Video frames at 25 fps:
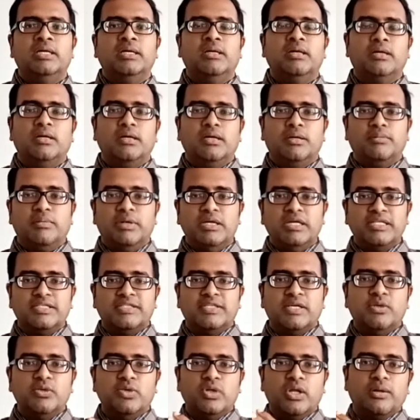
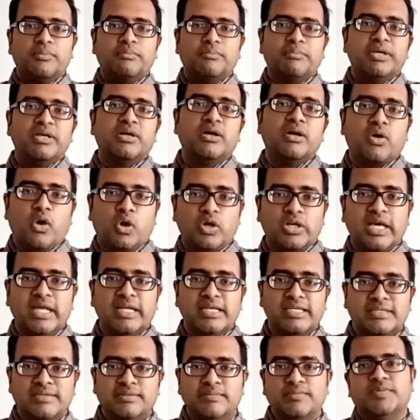multicellular bigger
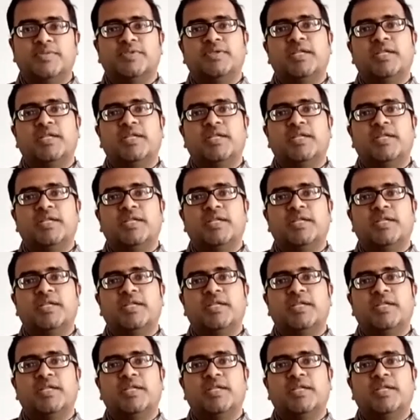organisms